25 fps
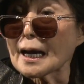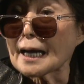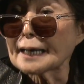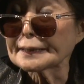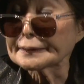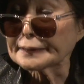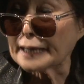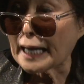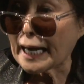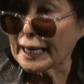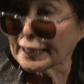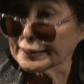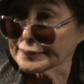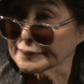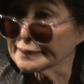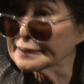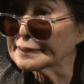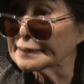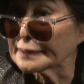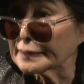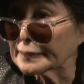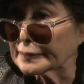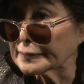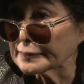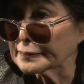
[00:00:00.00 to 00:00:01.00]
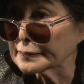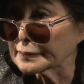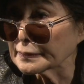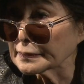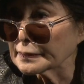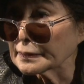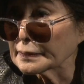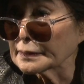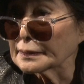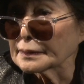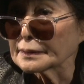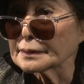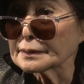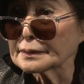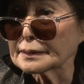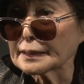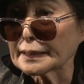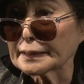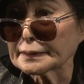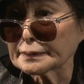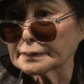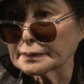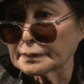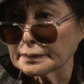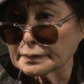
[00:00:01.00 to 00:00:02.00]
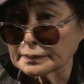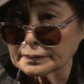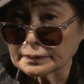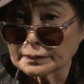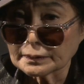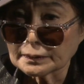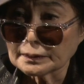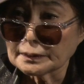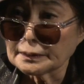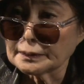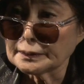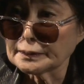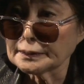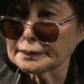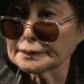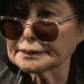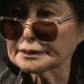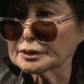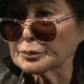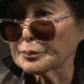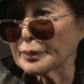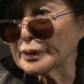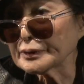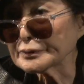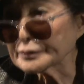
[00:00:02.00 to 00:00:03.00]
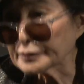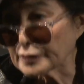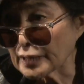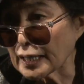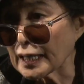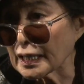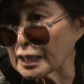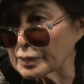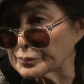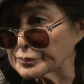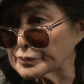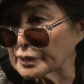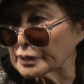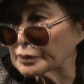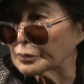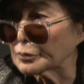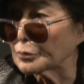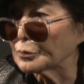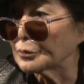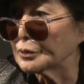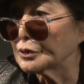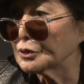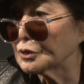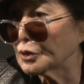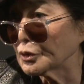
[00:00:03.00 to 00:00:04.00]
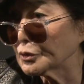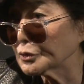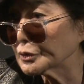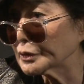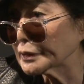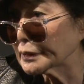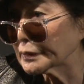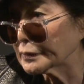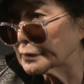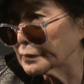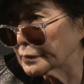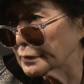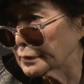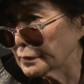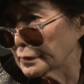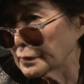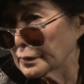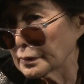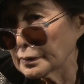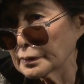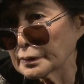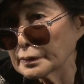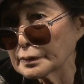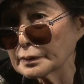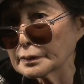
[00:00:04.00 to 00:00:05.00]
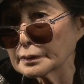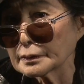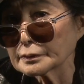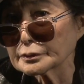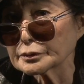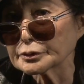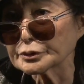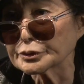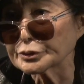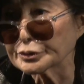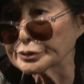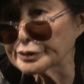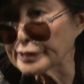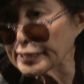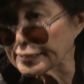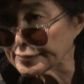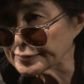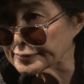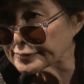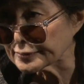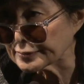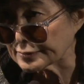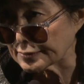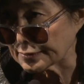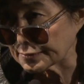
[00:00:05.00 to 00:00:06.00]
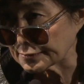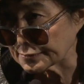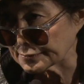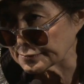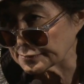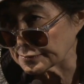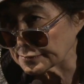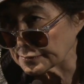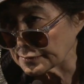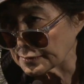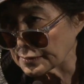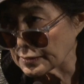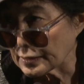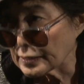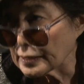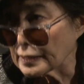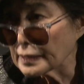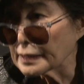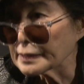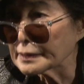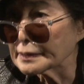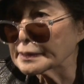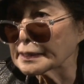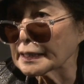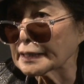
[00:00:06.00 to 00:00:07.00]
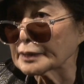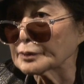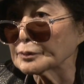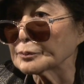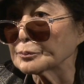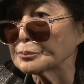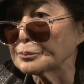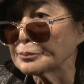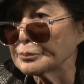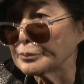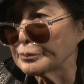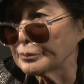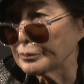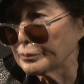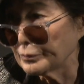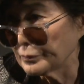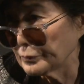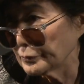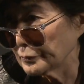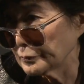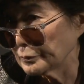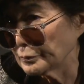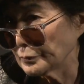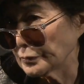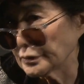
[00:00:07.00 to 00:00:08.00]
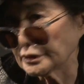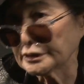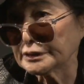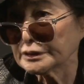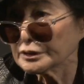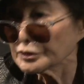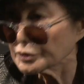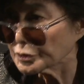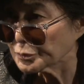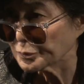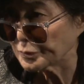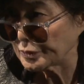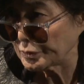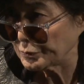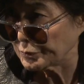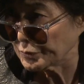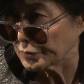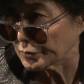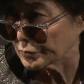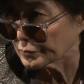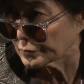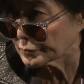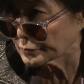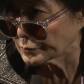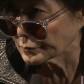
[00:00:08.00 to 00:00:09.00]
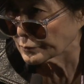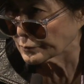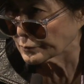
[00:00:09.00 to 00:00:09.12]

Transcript: And I think that it's about time that we don't create things that kills people.